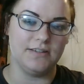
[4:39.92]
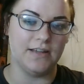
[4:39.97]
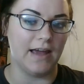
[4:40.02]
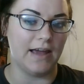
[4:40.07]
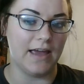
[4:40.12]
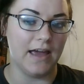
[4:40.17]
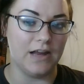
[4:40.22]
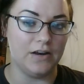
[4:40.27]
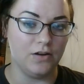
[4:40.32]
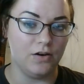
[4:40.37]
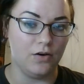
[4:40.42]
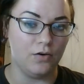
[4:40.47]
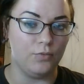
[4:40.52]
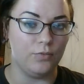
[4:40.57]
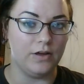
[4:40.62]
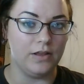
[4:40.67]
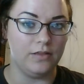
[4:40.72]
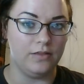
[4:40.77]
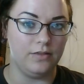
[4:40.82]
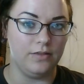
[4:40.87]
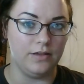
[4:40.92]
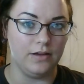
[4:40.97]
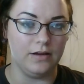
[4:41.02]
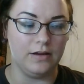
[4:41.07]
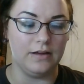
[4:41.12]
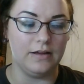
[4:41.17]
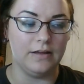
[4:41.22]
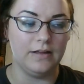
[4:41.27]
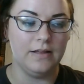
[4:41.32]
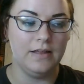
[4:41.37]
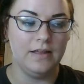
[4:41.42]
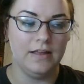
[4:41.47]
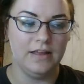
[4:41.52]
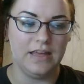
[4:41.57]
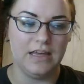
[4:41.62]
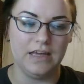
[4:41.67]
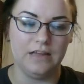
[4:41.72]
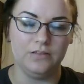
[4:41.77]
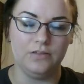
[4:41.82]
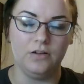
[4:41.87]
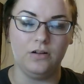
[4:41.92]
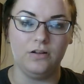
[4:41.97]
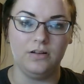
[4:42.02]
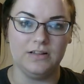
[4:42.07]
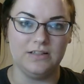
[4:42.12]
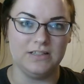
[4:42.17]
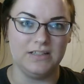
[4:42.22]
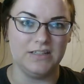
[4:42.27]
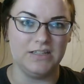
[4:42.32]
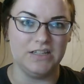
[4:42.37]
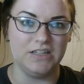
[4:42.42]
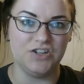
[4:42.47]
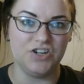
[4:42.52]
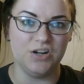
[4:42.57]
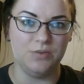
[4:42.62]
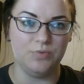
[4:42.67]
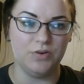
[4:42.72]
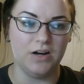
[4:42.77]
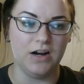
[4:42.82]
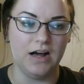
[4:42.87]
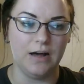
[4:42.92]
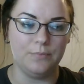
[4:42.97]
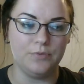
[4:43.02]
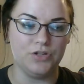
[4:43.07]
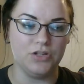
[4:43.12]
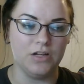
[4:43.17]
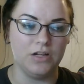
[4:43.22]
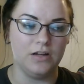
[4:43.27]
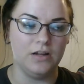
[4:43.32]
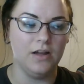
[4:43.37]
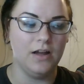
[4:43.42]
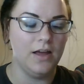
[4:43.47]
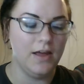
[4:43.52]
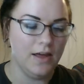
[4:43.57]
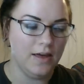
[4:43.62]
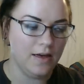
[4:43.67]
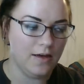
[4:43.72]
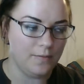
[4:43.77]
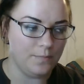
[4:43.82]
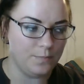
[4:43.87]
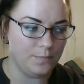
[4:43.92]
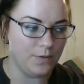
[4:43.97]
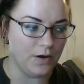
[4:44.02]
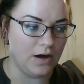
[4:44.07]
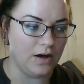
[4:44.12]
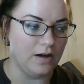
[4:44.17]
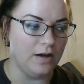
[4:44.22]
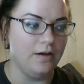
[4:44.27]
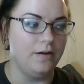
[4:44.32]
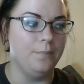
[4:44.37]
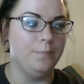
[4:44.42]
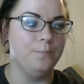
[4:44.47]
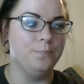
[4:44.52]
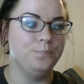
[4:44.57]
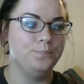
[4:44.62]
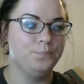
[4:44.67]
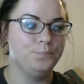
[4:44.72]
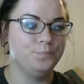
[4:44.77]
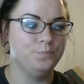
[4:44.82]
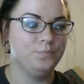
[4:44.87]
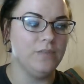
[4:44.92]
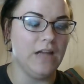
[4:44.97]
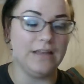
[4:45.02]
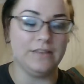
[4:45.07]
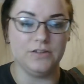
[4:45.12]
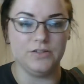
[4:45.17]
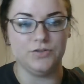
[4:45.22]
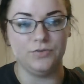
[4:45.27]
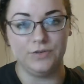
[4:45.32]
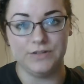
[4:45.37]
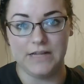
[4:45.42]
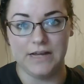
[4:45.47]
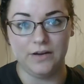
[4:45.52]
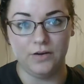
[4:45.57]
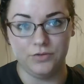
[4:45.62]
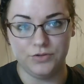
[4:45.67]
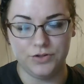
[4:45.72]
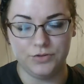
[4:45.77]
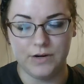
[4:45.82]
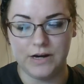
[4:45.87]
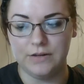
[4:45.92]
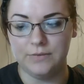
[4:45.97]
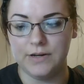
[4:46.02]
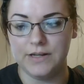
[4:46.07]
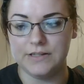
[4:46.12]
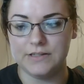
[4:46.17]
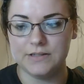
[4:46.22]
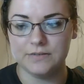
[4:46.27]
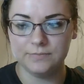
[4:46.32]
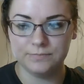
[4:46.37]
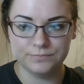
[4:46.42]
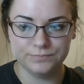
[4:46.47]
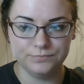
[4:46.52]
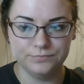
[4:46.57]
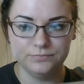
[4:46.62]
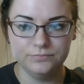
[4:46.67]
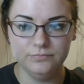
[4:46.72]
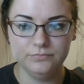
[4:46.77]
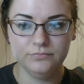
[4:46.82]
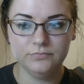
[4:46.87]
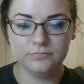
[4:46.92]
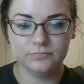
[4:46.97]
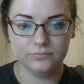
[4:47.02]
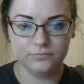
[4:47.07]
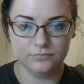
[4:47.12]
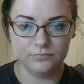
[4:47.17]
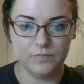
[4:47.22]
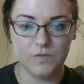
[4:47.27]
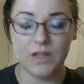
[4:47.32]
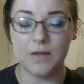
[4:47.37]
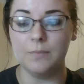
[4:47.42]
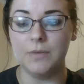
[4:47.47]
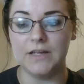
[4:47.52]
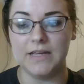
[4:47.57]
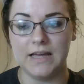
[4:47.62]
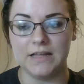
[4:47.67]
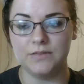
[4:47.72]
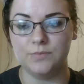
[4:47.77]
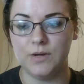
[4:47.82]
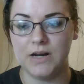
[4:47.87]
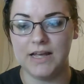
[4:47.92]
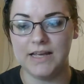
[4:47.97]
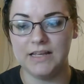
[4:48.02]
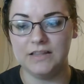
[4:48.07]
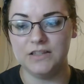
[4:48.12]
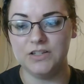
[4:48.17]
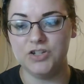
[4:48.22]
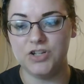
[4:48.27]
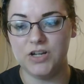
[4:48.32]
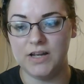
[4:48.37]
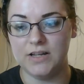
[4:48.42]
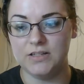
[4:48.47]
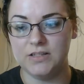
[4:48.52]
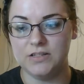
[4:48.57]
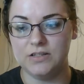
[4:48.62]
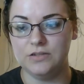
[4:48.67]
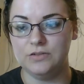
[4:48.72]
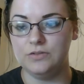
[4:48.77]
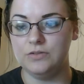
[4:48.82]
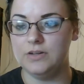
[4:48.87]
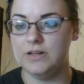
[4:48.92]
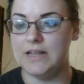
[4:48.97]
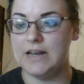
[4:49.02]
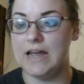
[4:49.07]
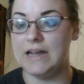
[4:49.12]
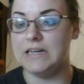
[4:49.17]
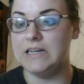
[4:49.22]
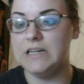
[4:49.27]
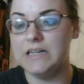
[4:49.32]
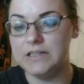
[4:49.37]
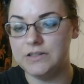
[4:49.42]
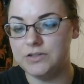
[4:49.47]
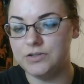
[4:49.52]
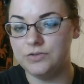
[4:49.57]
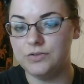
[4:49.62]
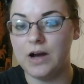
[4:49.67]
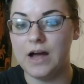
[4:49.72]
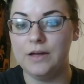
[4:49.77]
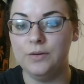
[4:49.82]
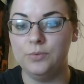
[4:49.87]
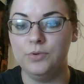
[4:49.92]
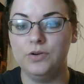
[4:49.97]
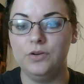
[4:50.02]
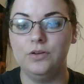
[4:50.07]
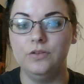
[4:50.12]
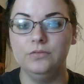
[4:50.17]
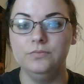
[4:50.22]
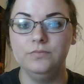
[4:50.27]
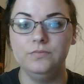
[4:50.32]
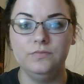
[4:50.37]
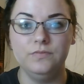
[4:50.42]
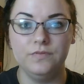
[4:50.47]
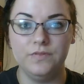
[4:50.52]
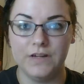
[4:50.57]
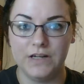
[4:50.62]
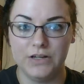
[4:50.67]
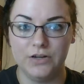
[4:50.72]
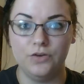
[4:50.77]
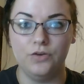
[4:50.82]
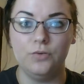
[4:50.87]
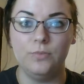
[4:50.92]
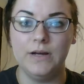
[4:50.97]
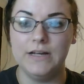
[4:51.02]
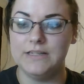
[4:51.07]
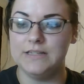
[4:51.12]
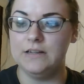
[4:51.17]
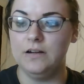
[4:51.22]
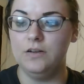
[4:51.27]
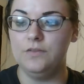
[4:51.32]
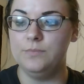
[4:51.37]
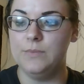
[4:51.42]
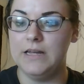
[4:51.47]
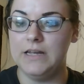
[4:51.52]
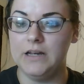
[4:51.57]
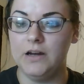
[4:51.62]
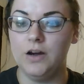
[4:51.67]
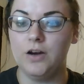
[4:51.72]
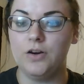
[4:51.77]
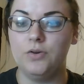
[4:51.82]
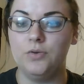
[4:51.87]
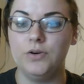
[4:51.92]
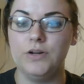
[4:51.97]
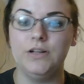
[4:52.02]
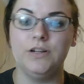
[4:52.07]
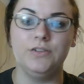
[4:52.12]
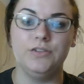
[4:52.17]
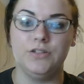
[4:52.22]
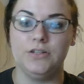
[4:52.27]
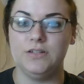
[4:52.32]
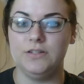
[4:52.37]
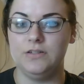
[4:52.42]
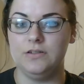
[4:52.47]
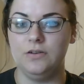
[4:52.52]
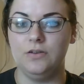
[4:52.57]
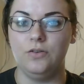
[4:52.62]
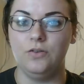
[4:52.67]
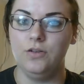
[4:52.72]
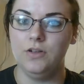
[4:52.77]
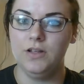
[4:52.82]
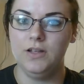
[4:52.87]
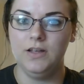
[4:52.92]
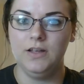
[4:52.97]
kind of go with the Canthal because it's the cheaper option. But at the stores I go to anyways. But yes, when I get the chance to, and I need to, I will video myself making a coil just so